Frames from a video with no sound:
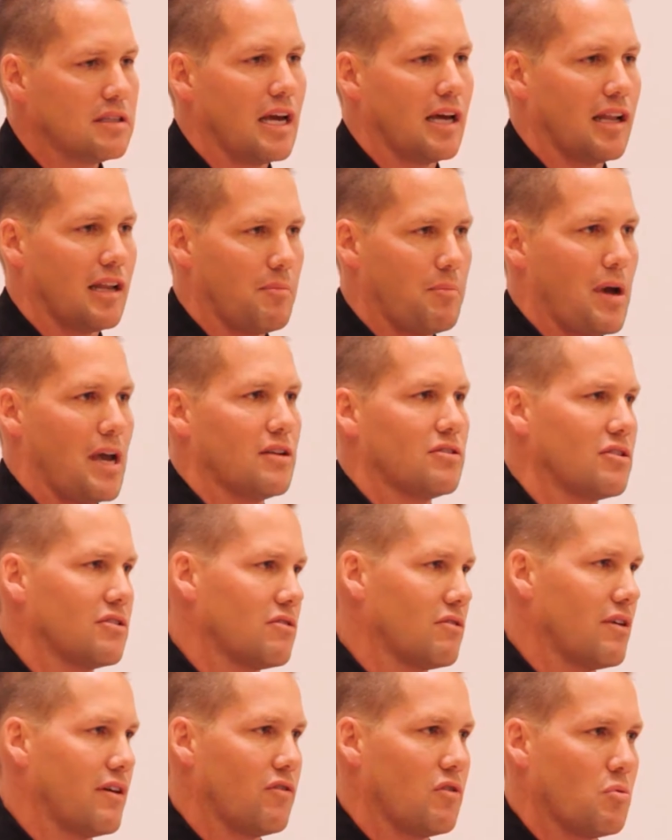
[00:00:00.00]
daily basis
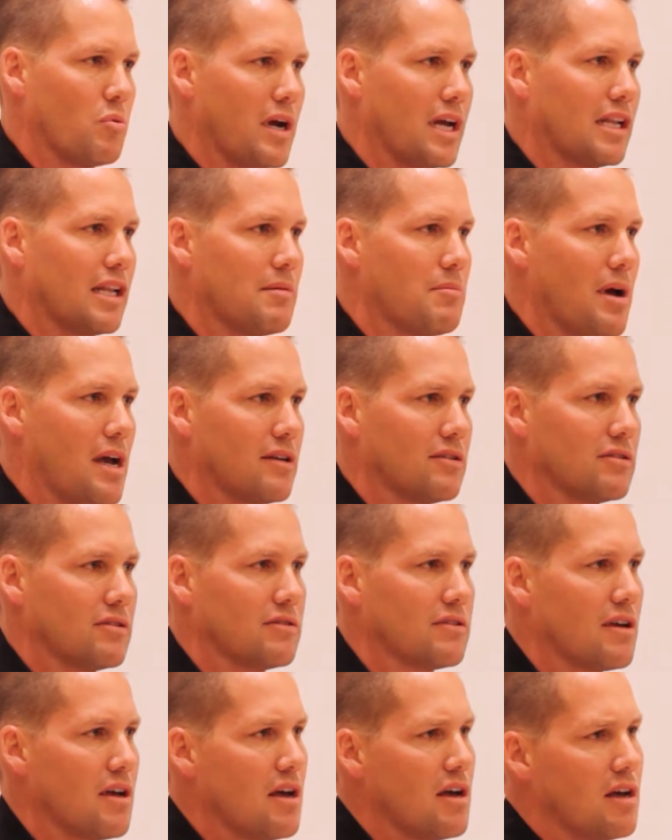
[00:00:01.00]
or even weekly basis,